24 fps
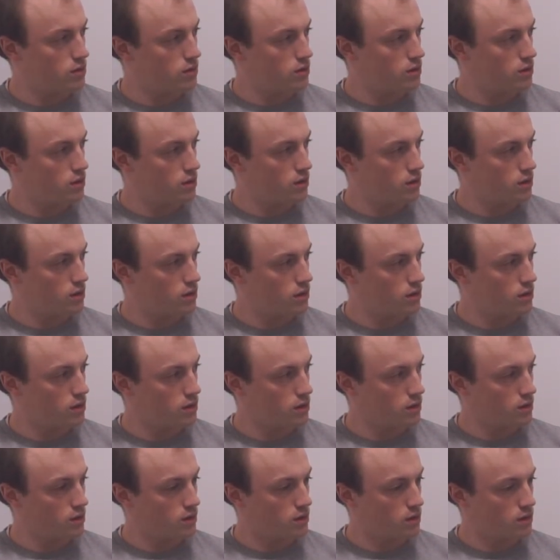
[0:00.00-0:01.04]

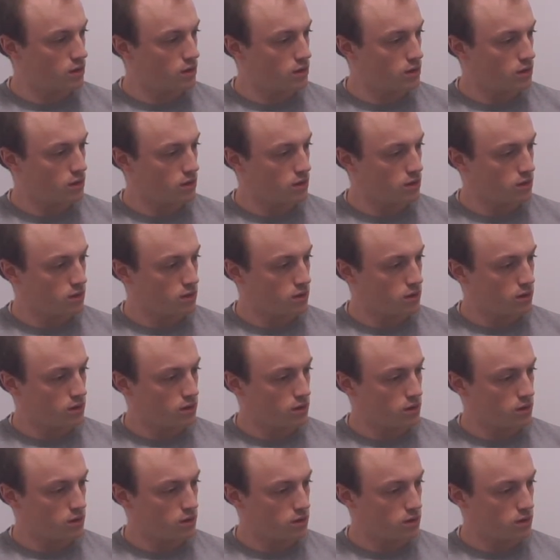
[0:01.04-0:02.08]

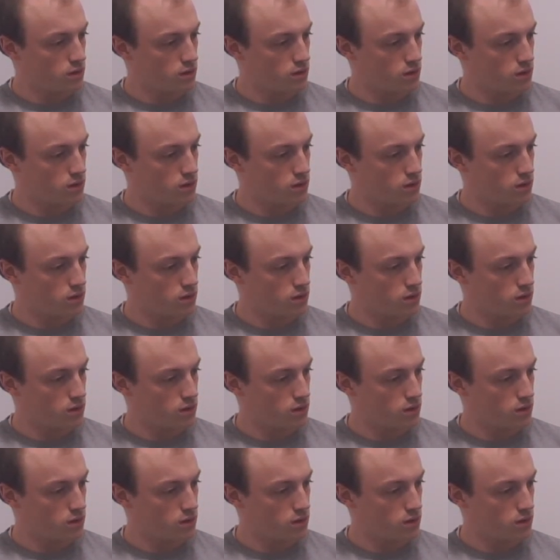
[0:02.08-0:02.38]
(silent)